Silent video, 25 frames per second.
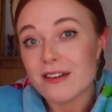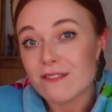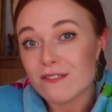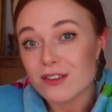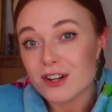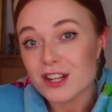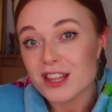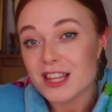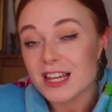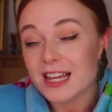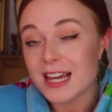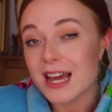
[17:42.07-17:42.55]

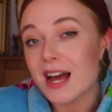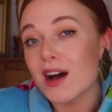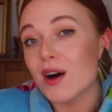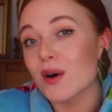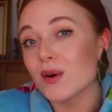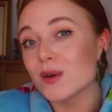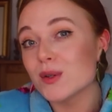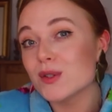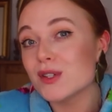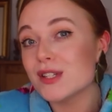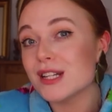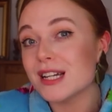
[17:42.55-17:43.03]
everything
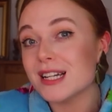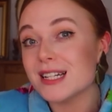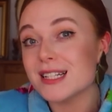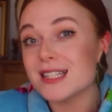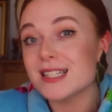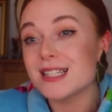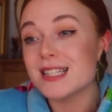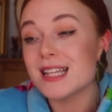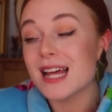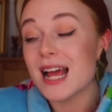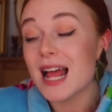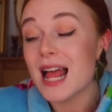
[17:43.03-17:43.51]
else
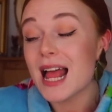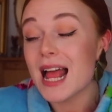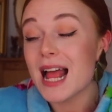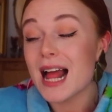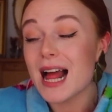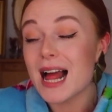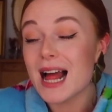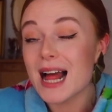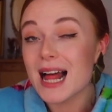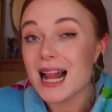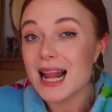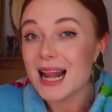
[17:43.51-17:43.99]
is
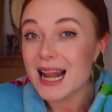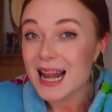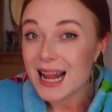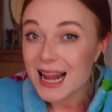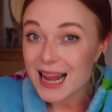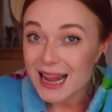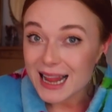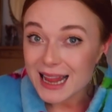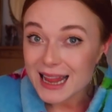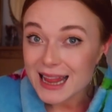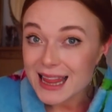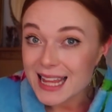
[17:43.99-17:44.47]

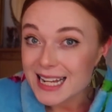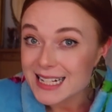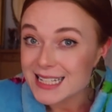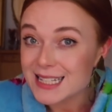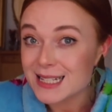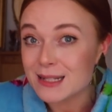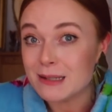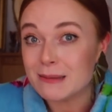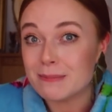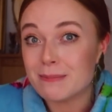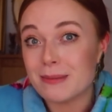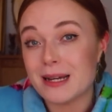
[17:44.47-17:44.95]
a
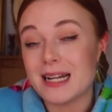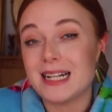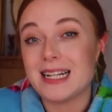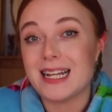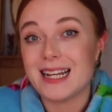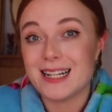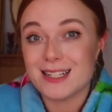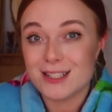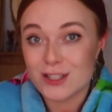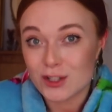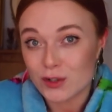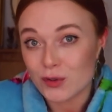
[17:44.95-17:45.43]
little
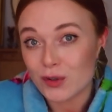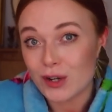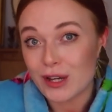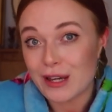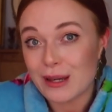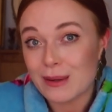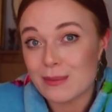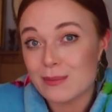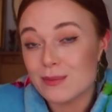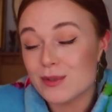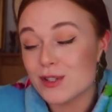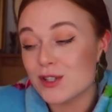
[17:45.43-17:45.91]
bit
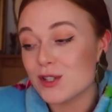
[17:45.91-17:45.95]
extreme.